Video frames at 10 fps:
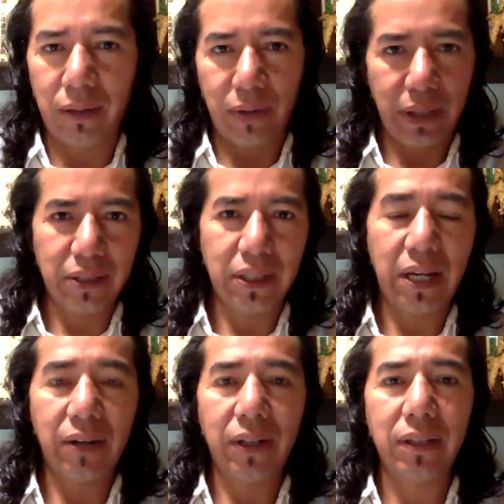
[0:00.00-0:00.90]
everything's
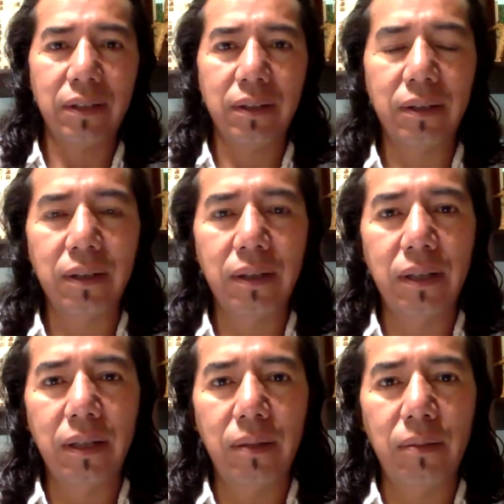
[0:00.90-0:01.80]
sacred.
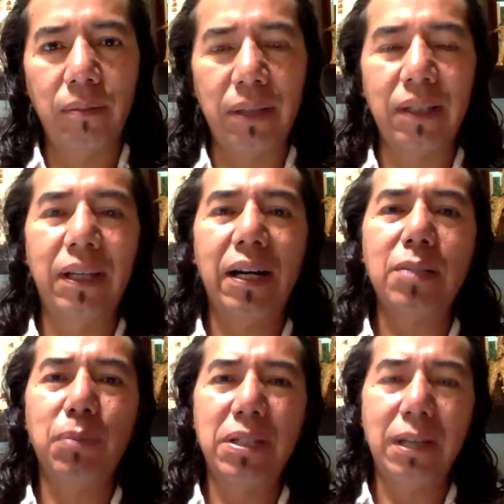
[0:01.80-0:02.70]
But there are
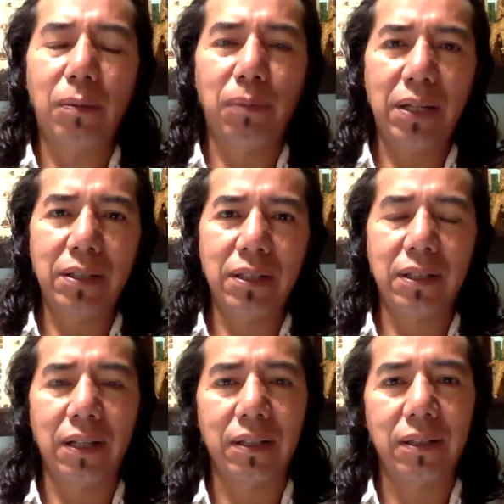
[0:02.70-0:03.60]
special places
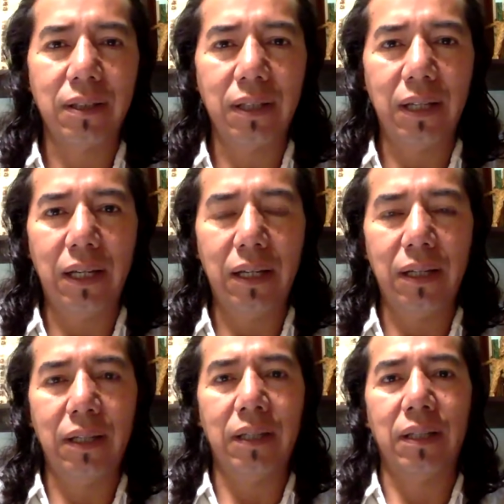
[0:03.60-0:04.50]
that
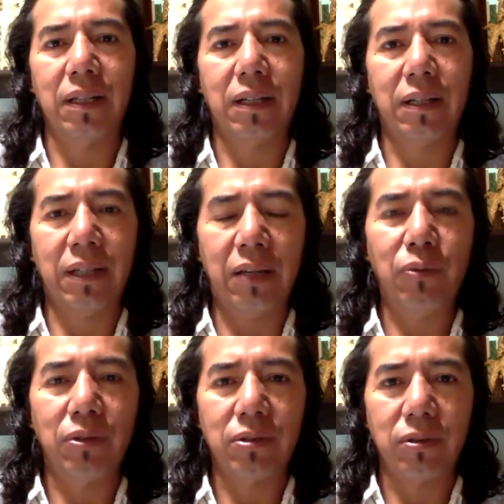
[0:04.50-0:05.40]
uh, give
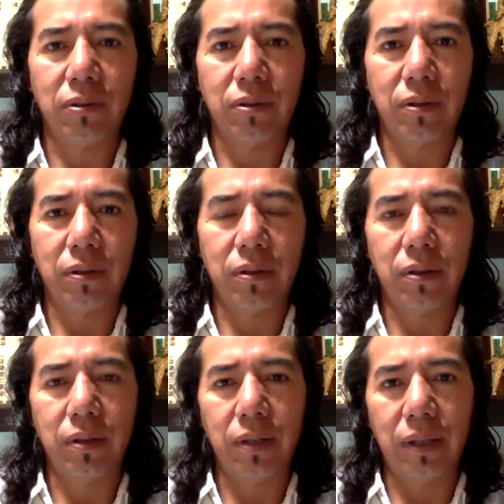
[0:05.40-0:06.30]
us
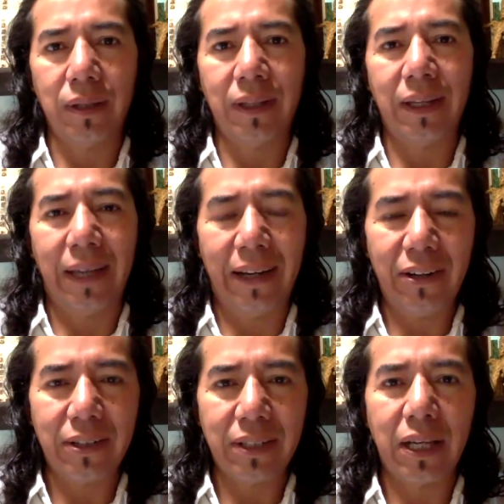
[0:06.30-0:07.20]
the
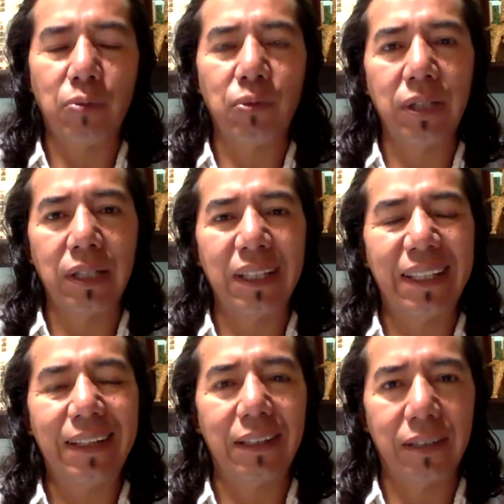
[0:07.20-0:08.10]
energy that we
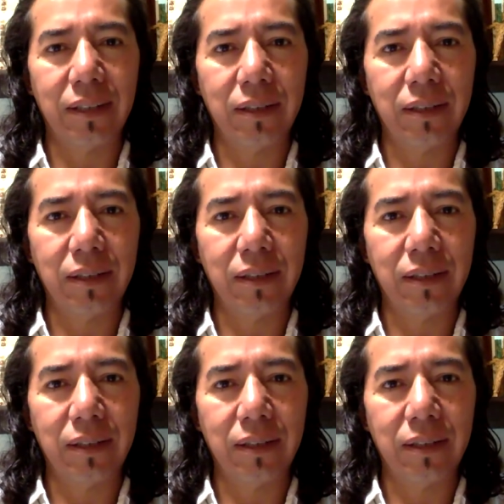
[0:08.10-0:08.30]
need